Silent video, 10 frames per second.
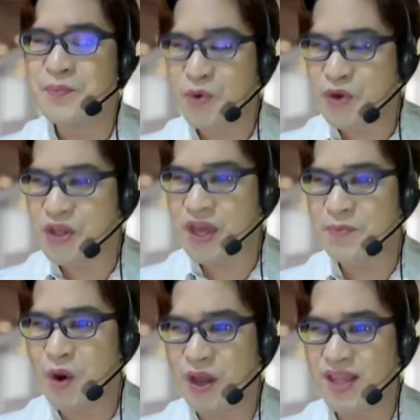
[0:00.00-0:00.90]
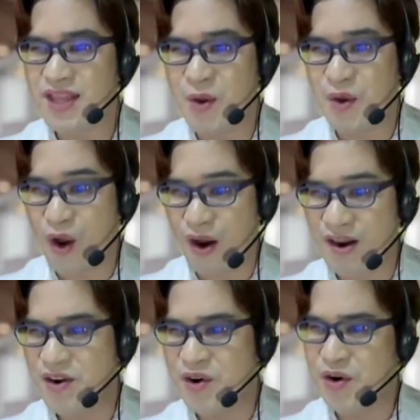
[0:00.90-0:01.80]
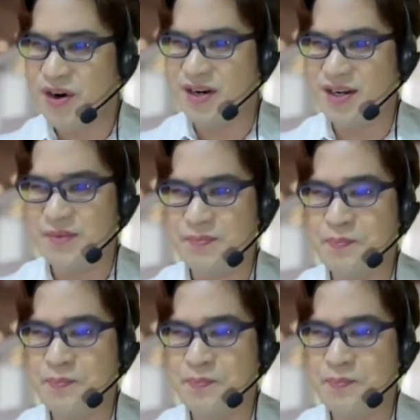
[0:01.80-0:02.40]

push a broken down car, or